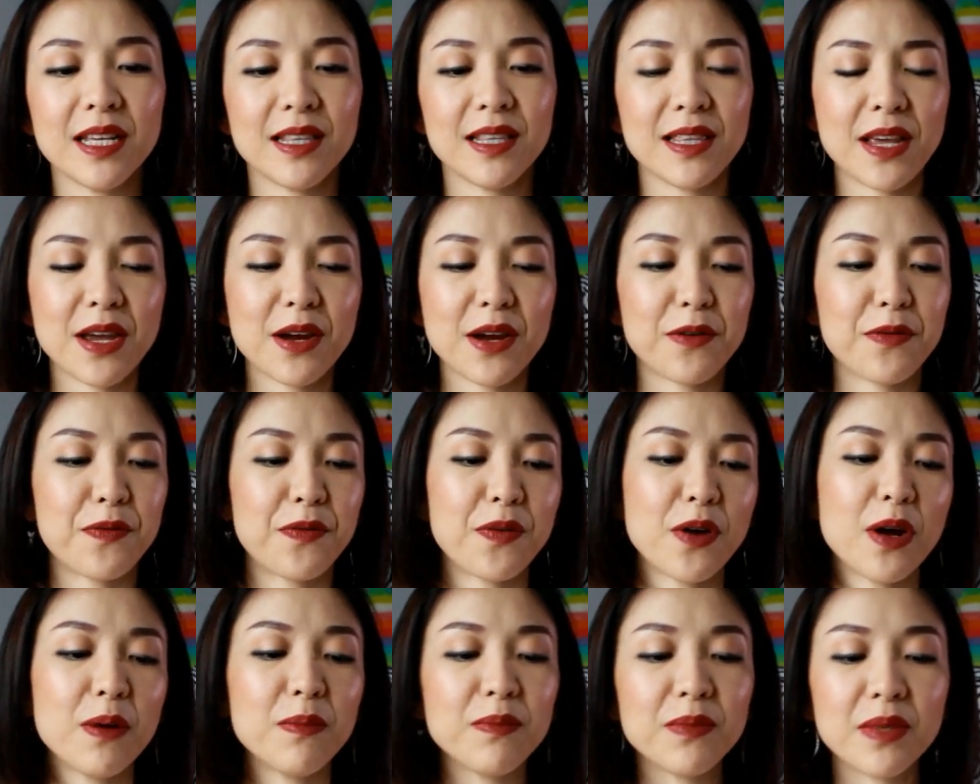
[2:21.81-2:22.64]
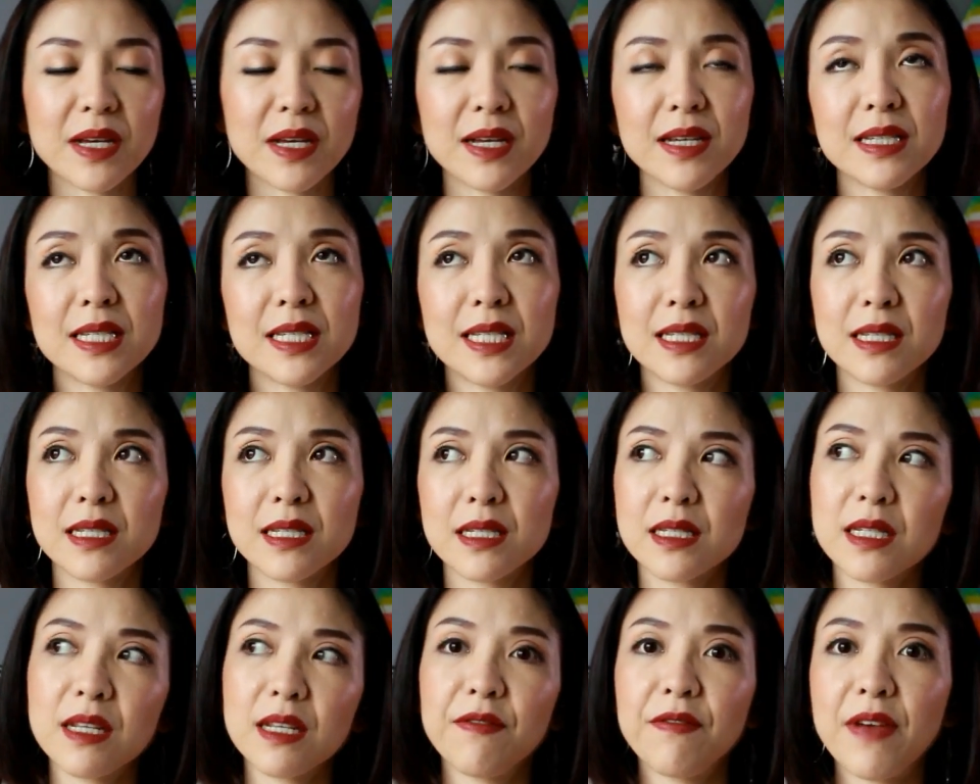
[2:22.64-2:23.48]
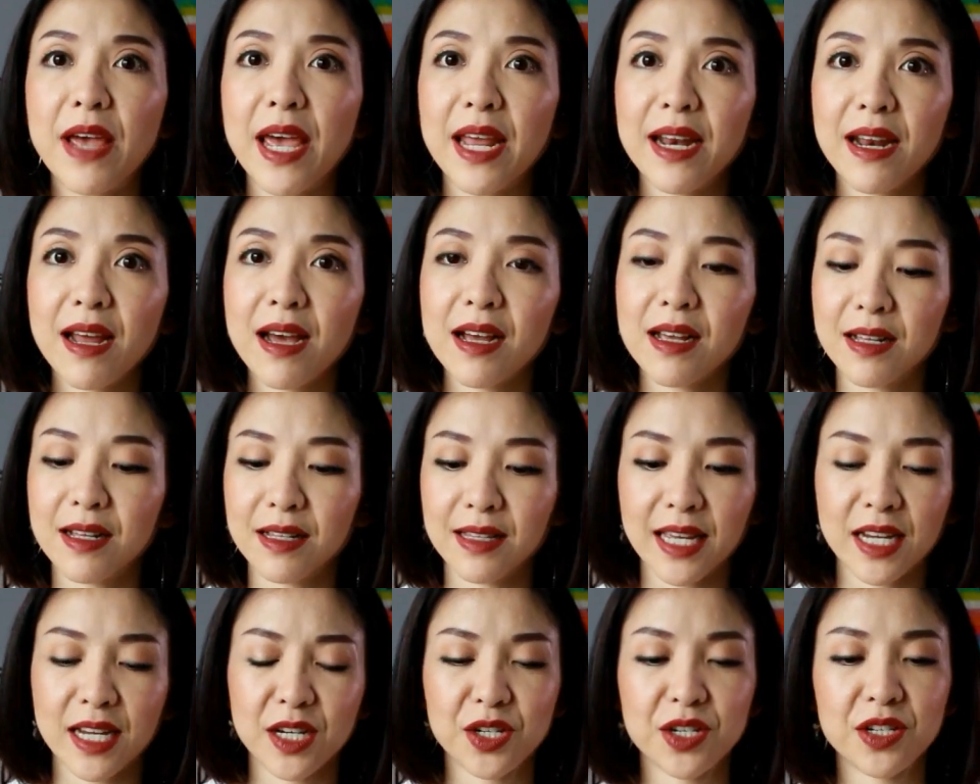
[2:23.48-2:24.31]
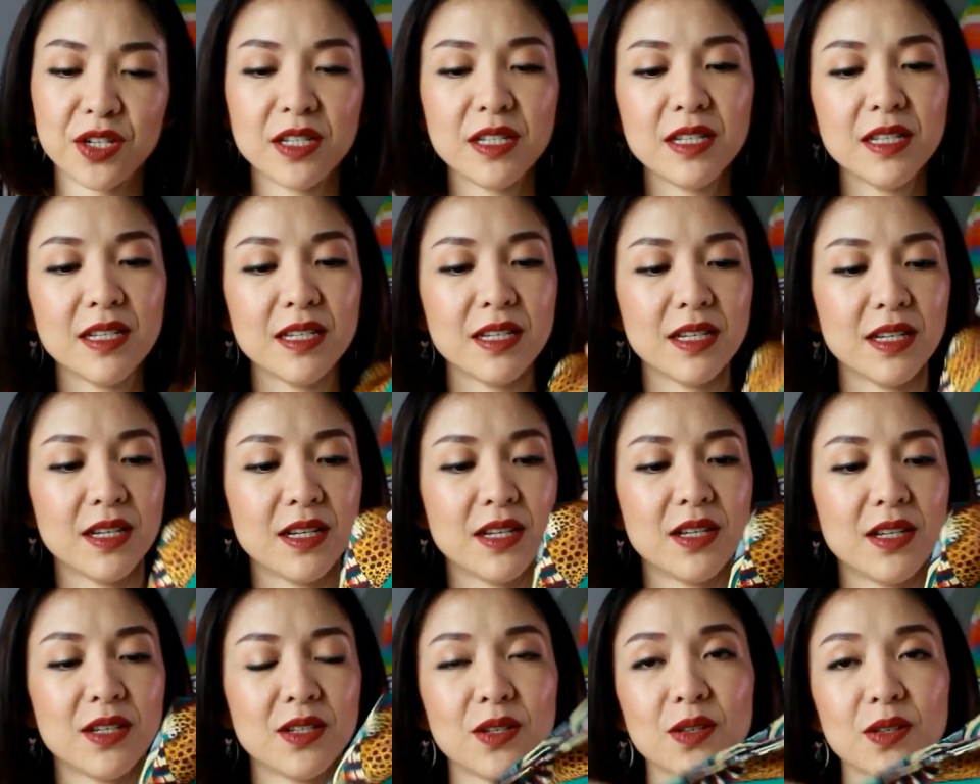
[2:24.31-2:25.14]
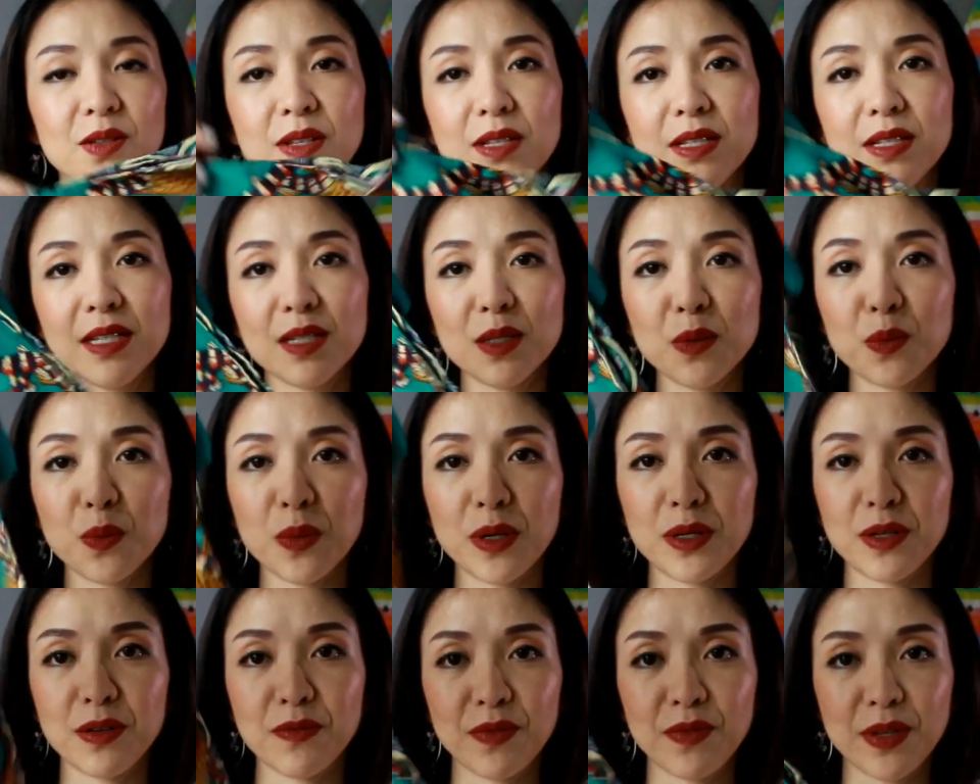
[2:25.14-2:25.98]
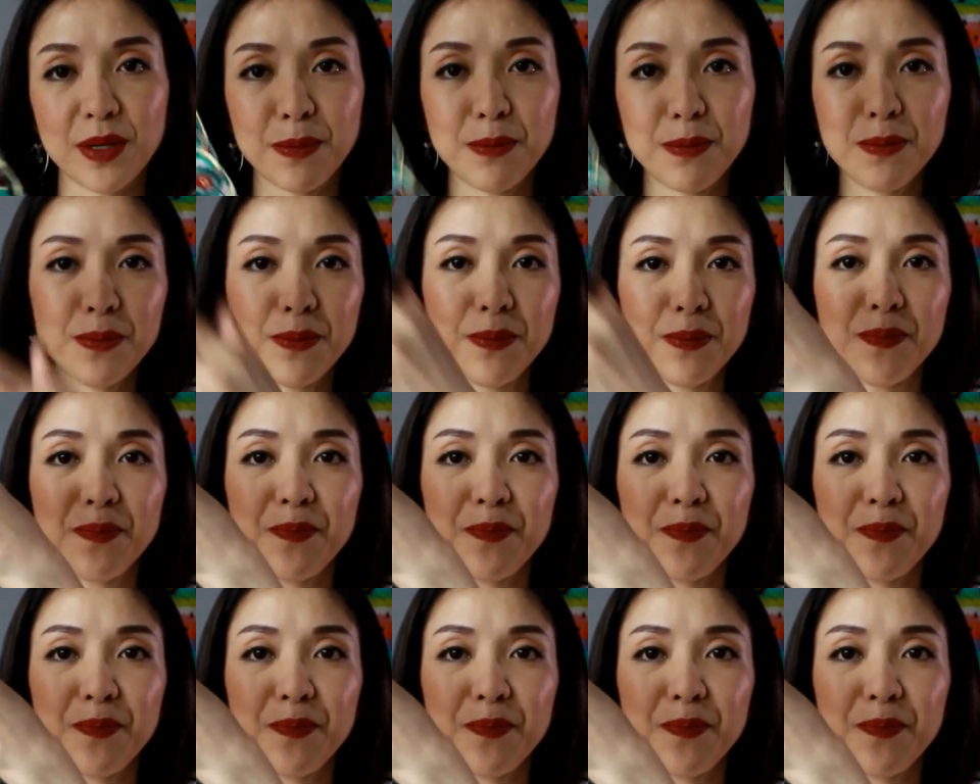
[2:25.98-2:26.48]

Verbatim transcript: They are from the Savanna collection. So this is one of them.